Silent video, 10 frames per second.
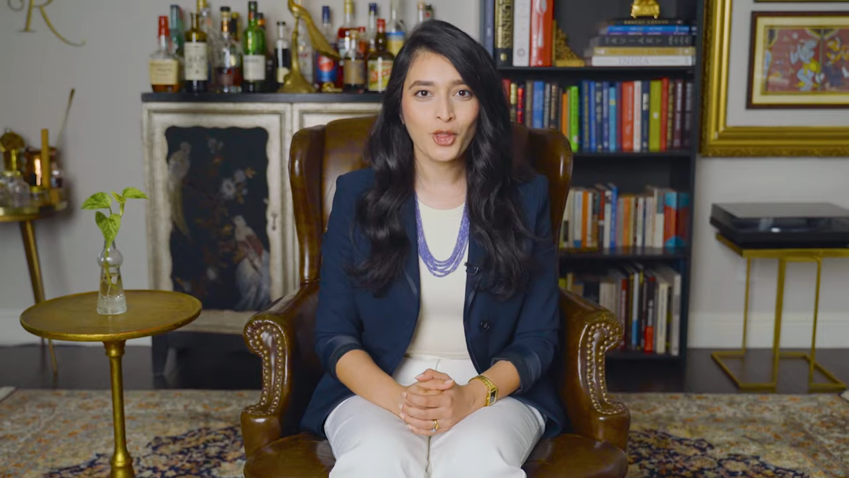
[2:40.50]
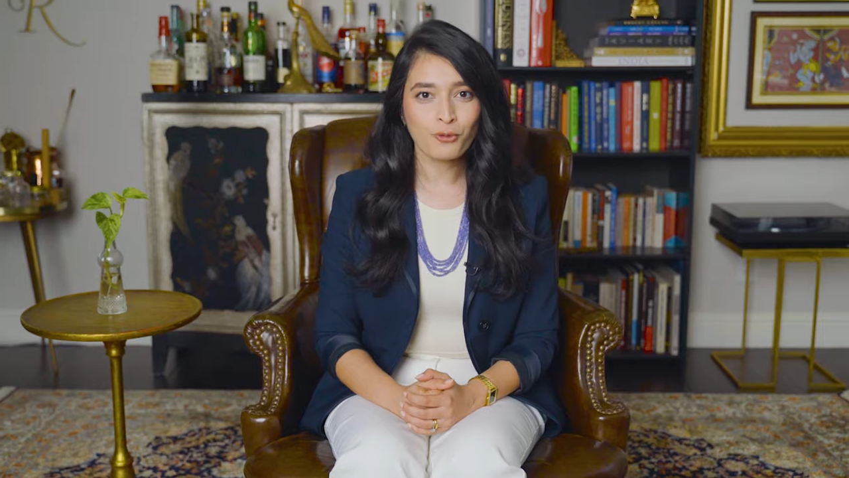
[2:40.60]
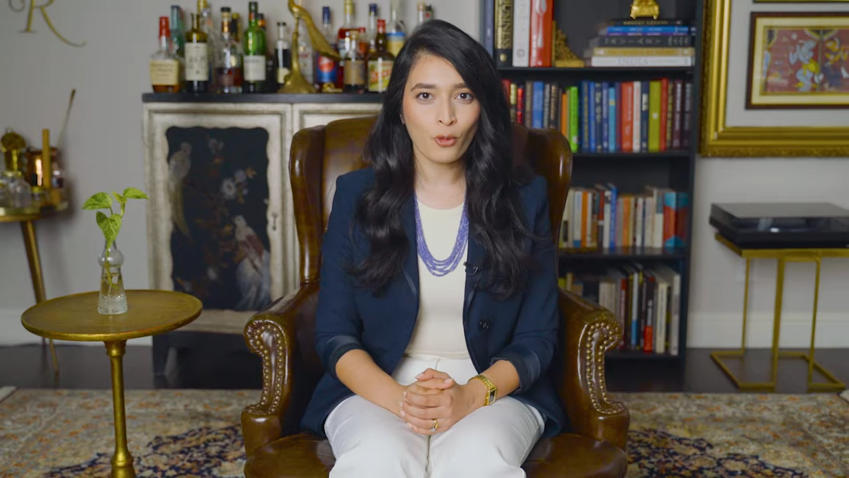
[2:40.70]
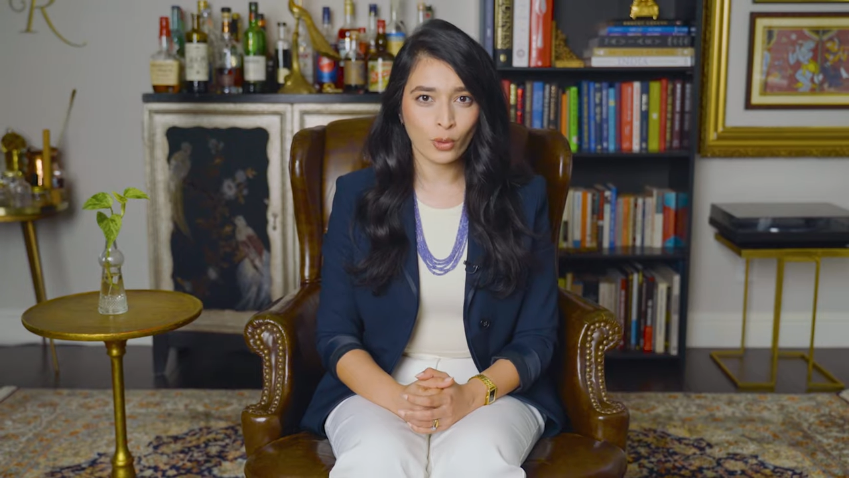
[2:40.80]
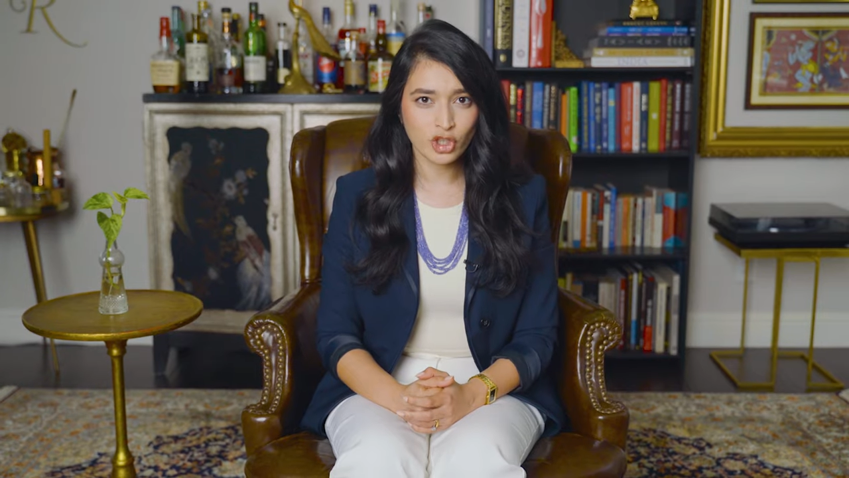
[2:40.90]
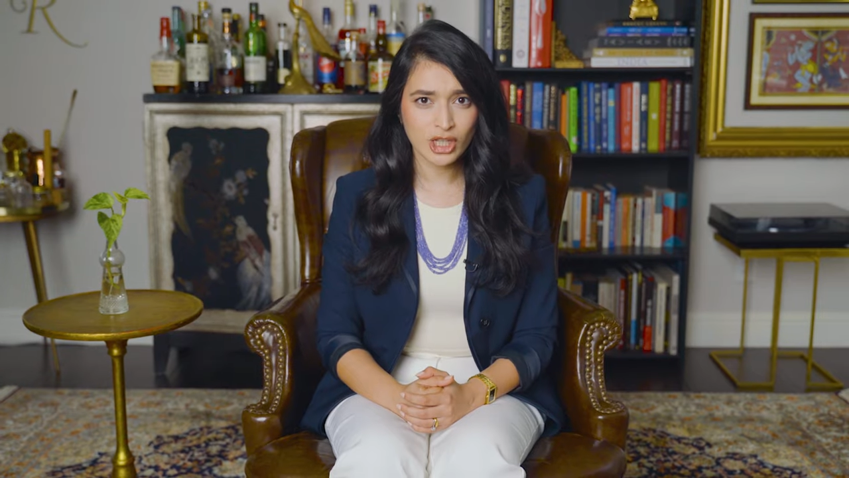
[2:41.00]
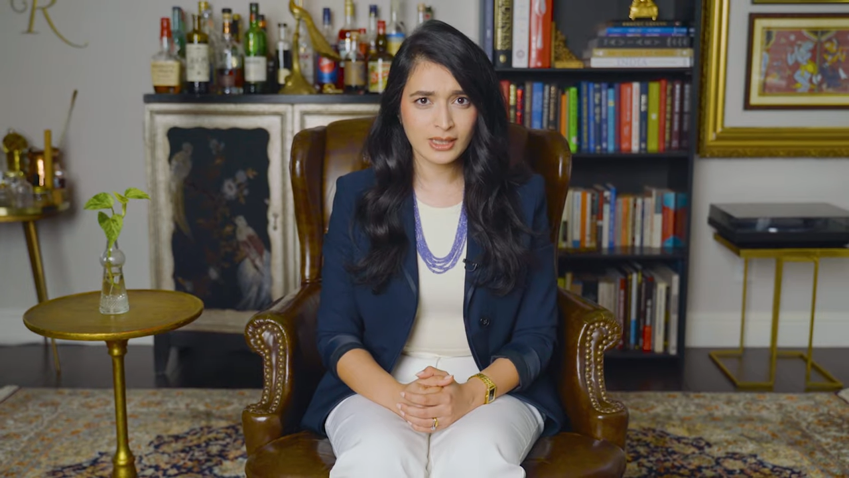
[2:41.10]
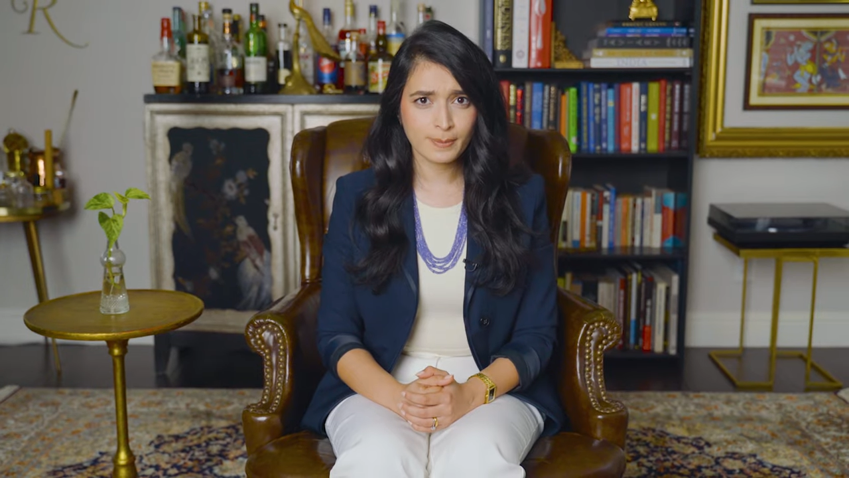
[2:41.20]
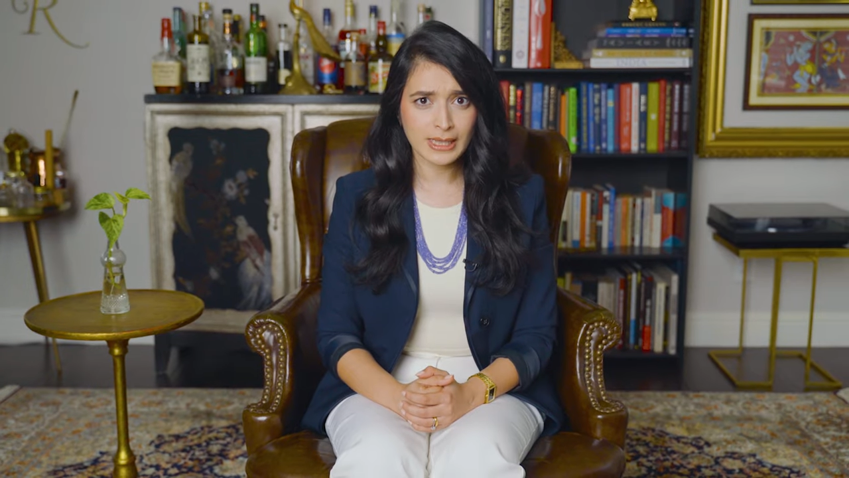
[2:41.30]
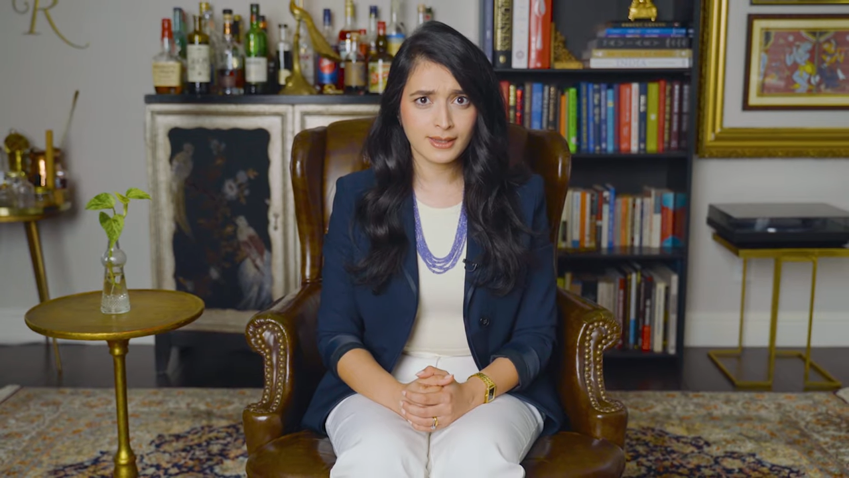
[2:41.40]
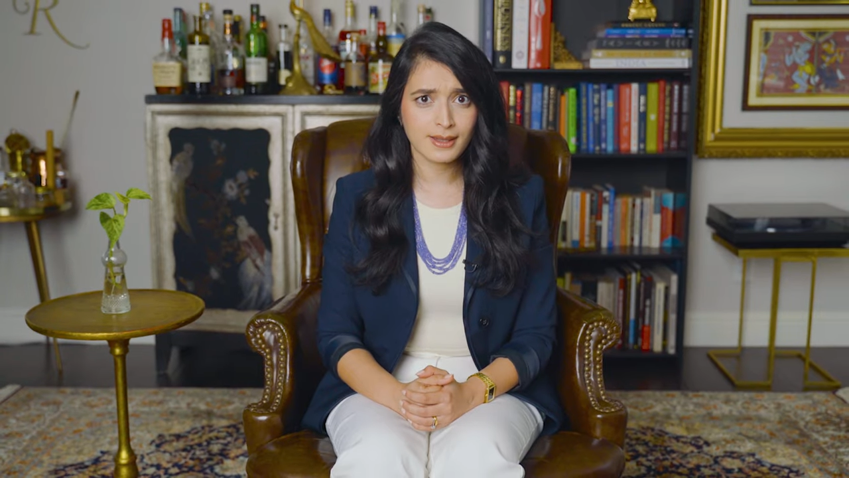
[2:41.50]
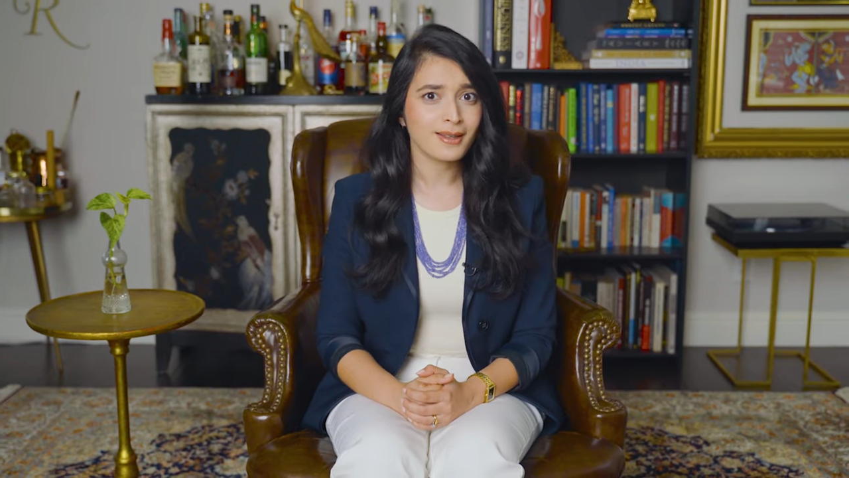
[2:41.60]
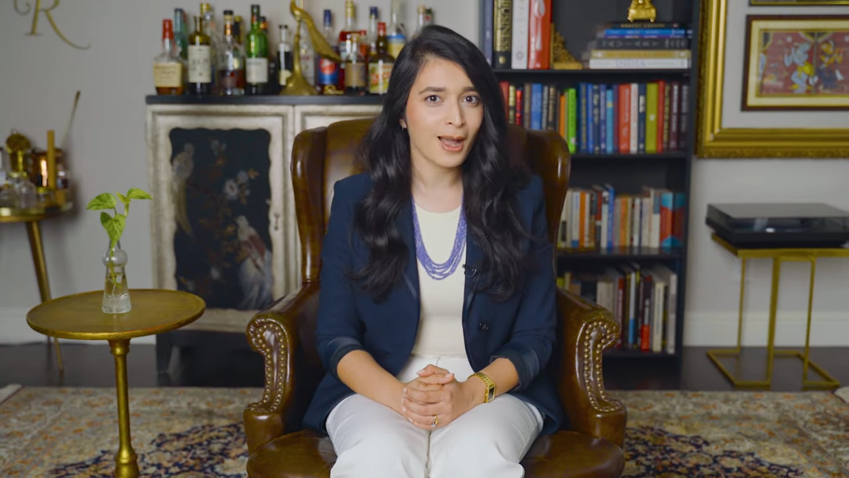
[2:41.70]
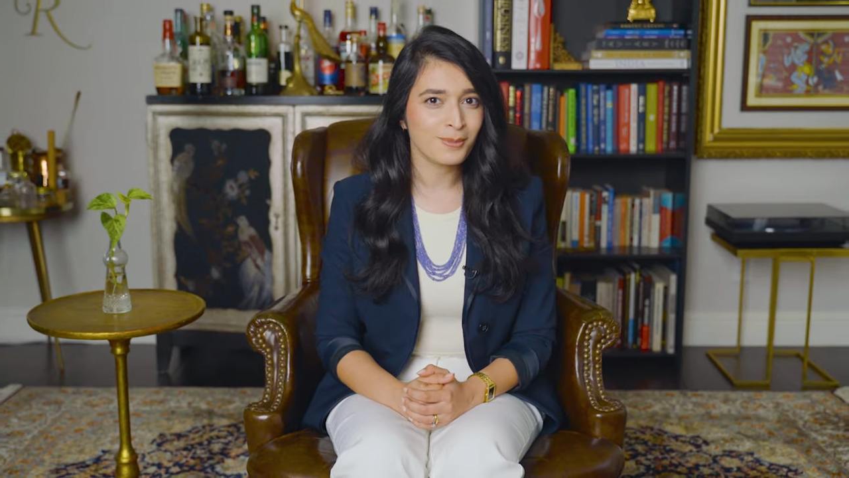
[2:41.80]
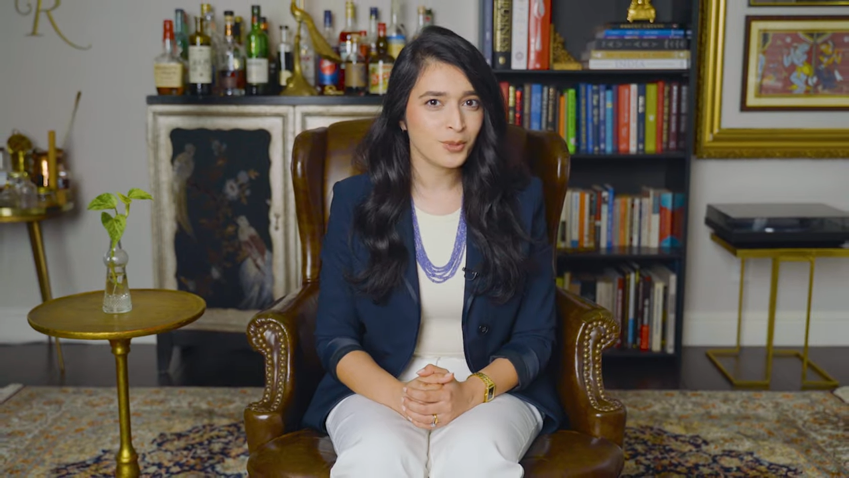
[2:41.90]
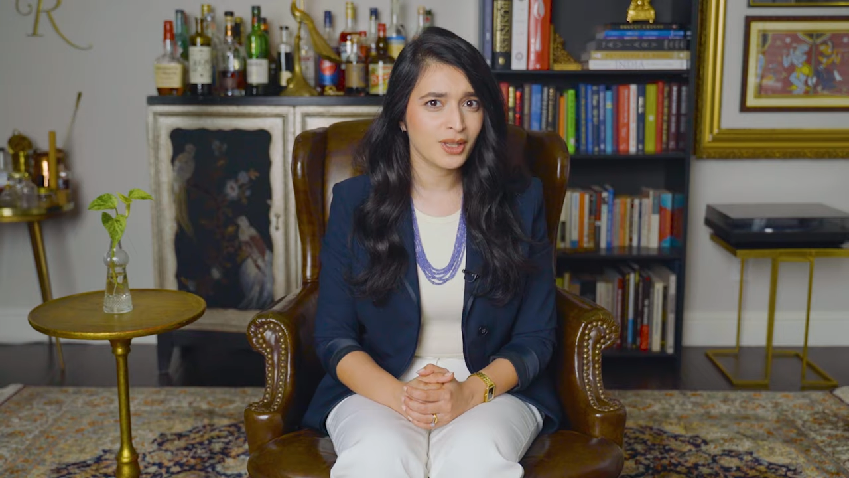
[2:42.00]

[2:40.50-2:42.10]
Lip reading: The four cheese pizza comes